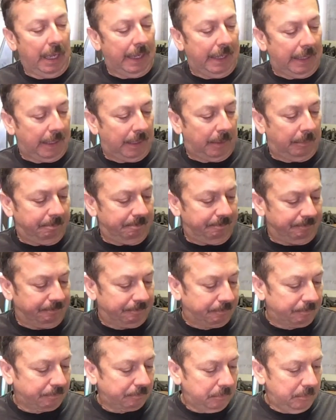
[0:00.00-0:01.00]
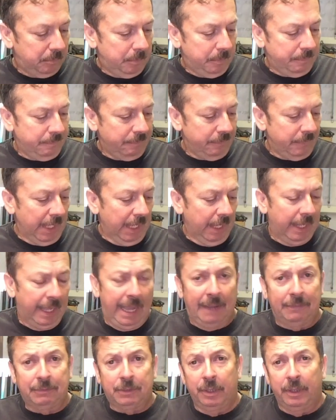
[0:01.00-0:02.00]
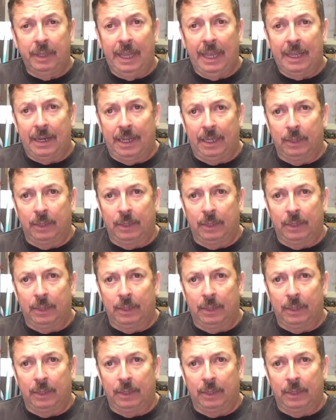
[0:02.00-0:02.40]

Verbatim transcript: Um, After that,